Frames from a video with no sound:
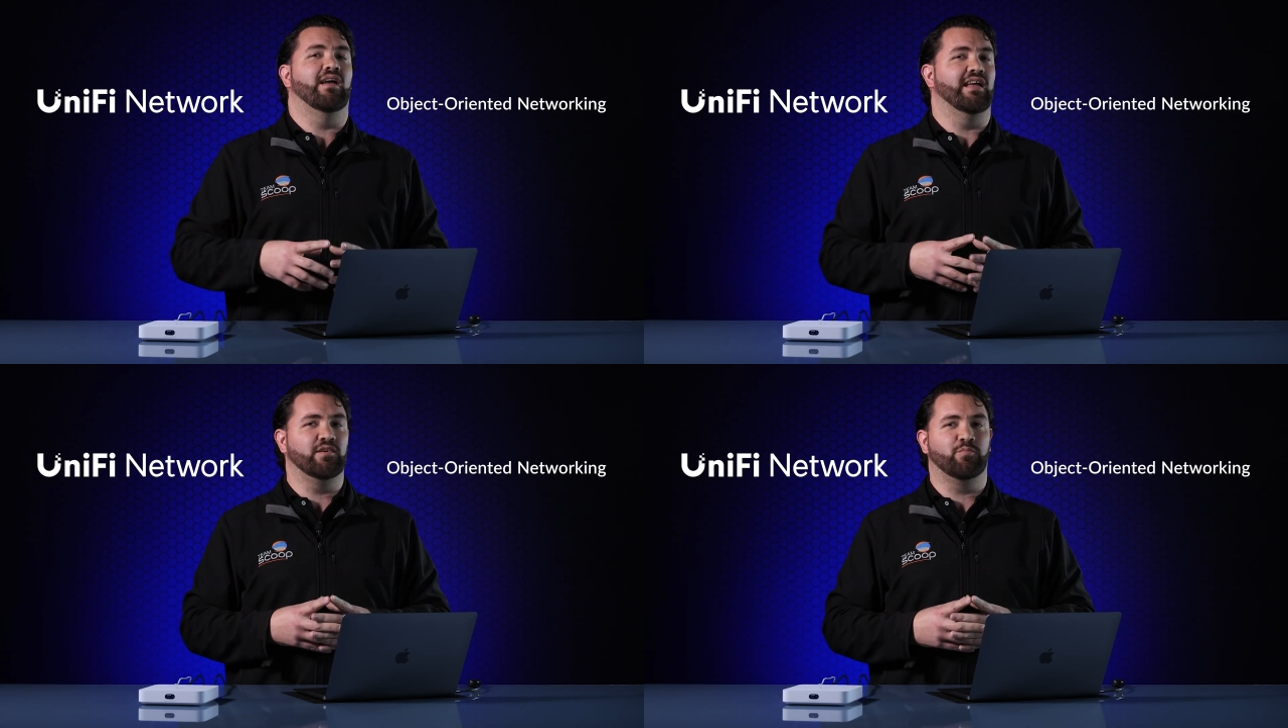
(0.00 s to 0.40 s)

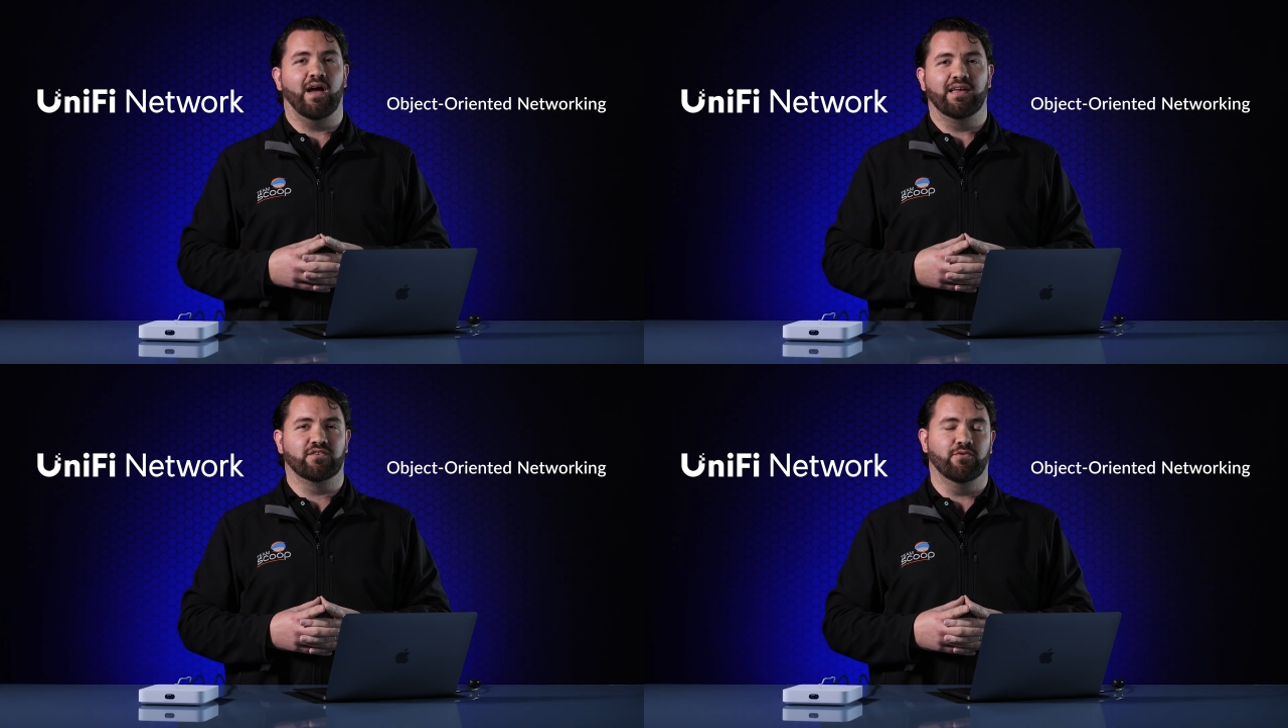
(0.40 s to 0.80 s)

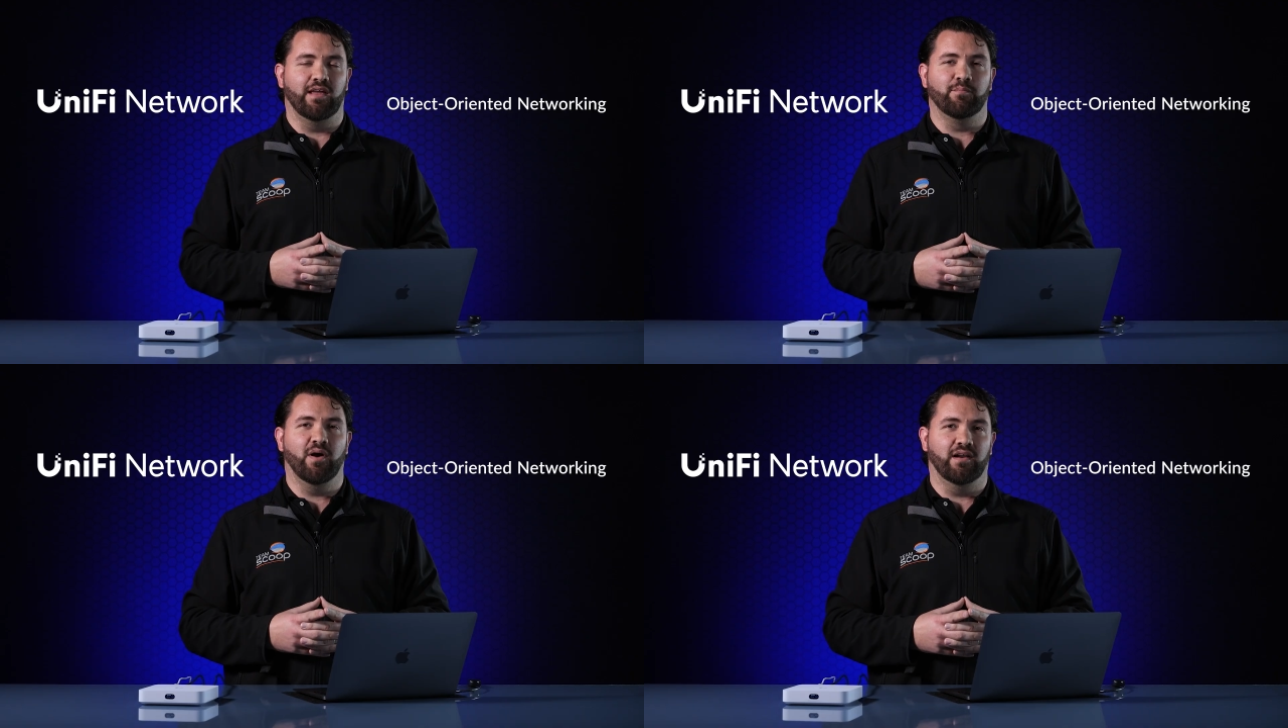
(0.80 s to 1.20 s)

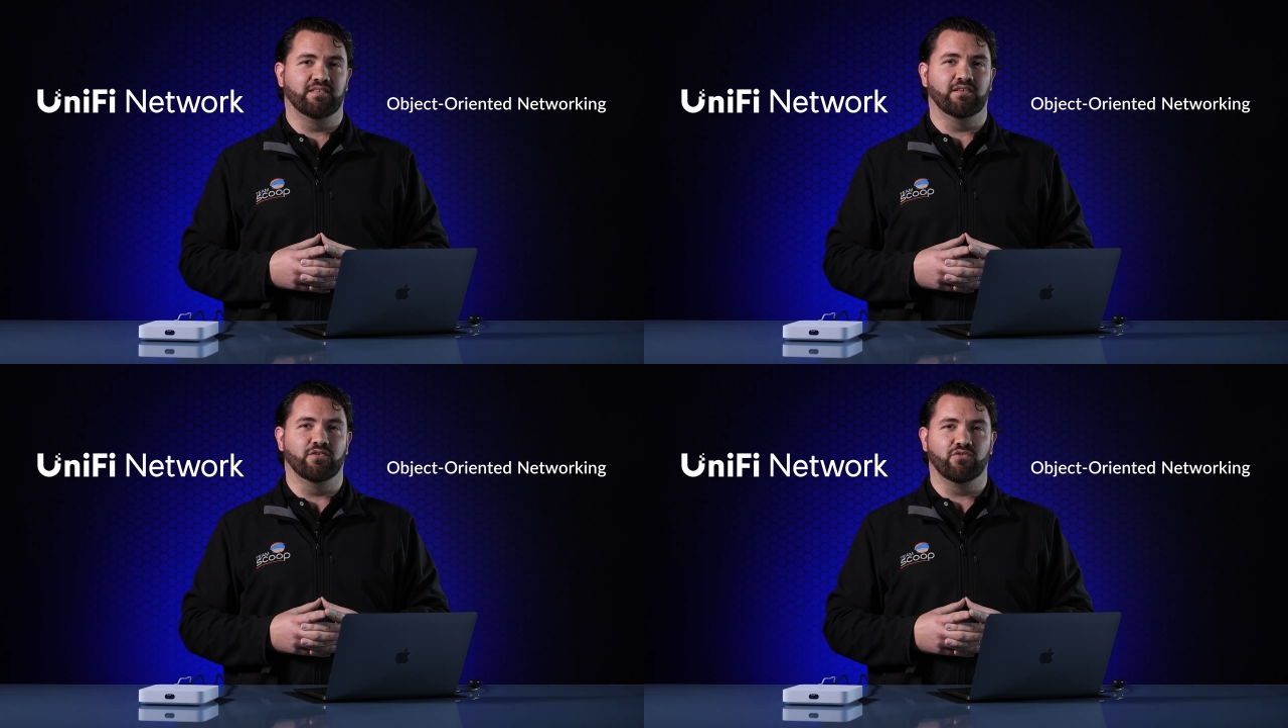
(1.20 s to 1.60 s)
enterprise-grade
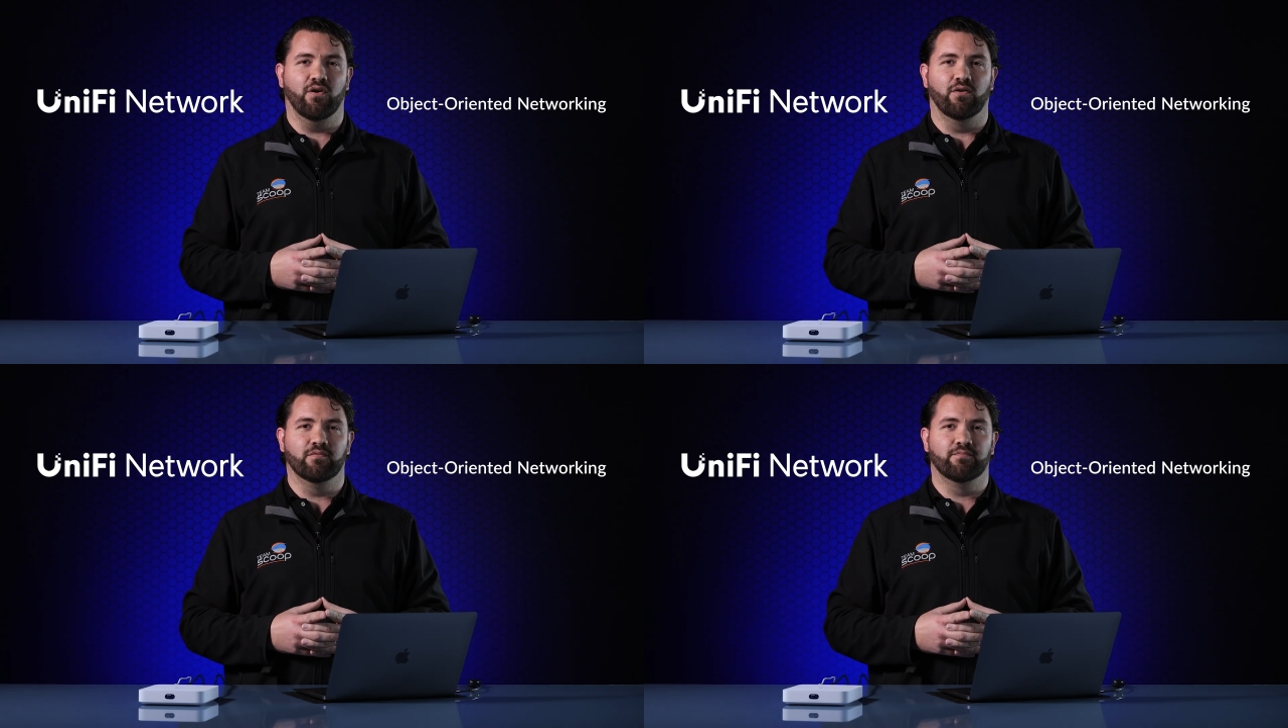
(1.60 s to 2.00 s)
policy
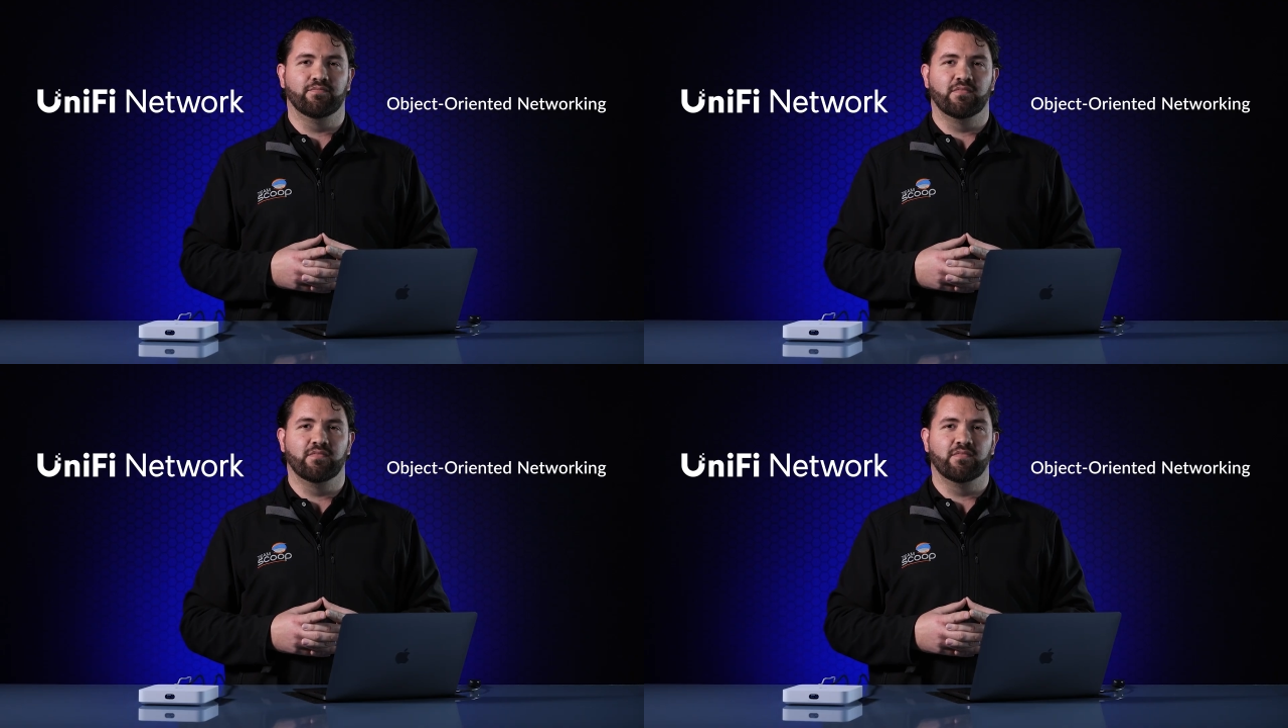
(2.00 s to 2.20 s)
control.